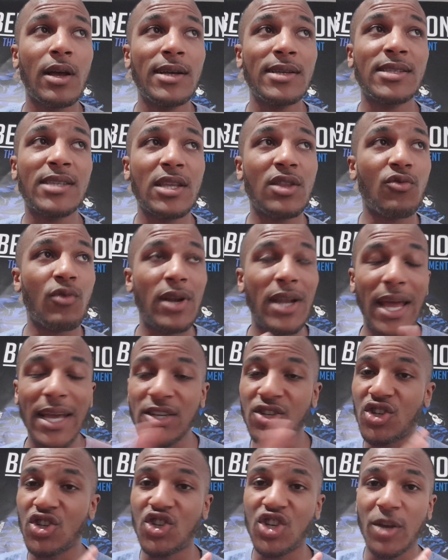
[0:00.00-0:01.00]
see, the
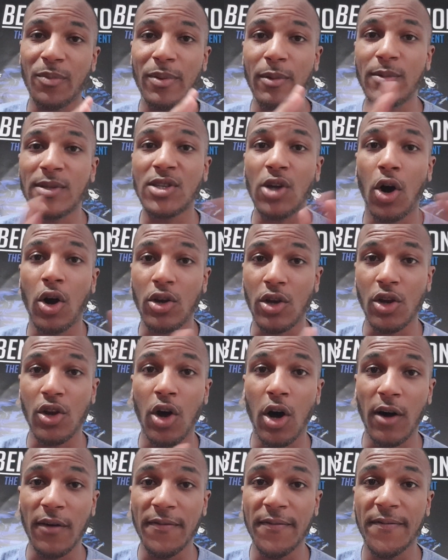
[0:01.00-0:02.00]
relationship, it was on and
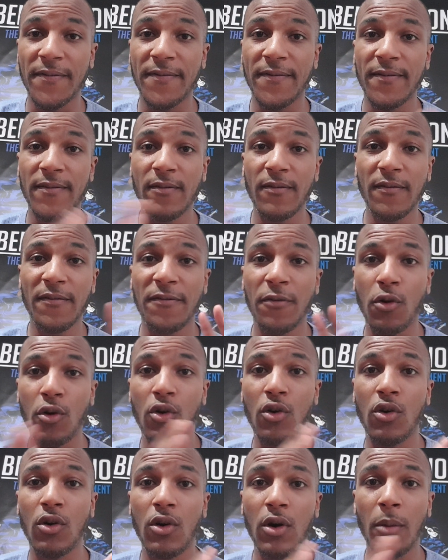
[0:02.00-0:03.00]
off
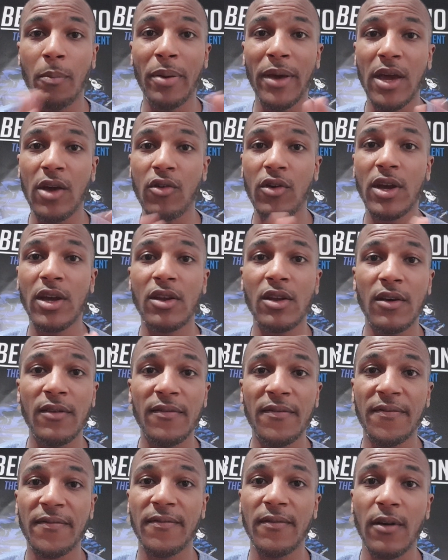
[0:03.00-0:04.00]
for a period
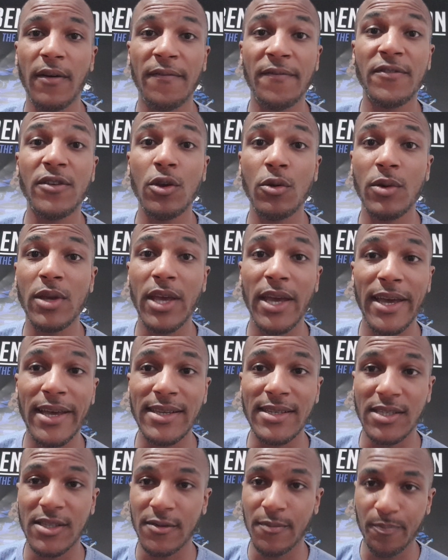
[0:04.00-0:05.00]
of a few
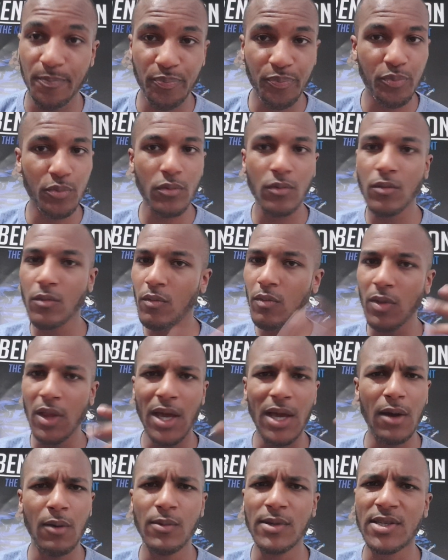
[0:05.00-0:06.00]
years.
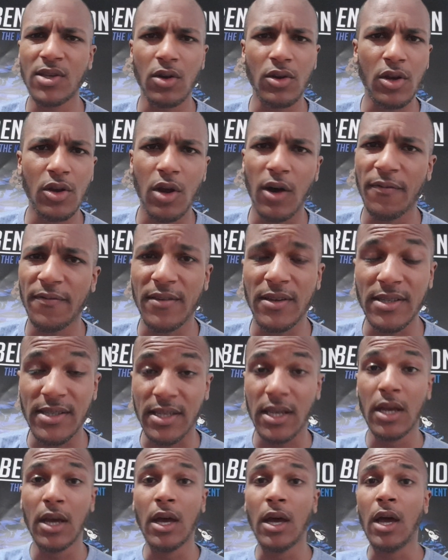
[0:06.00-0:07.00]
It was on and off because
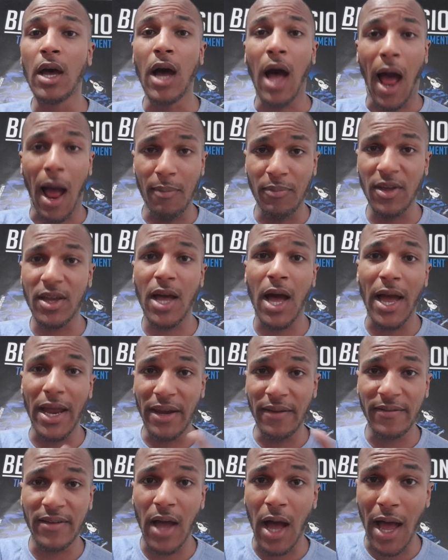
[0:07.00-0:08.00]
I'm the kind
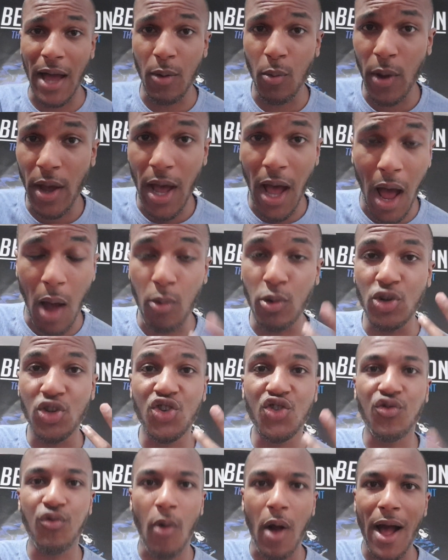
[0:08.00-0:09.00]
of guy where I will
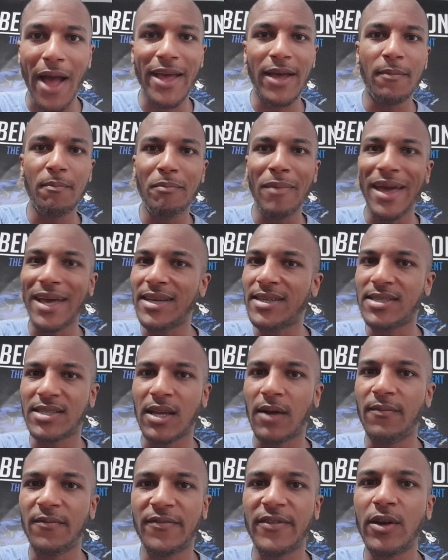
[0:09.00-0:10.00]
try and make
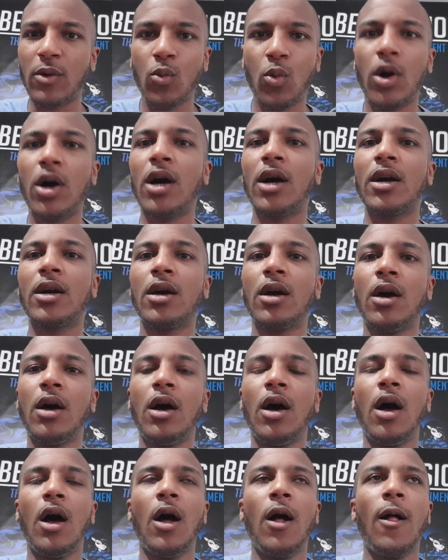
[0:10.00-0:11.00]
something work.
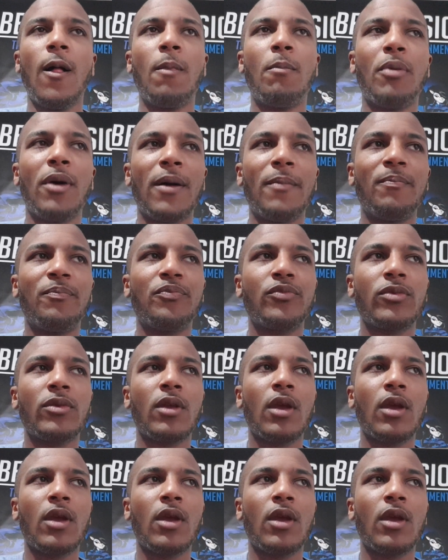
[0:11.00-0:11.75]
But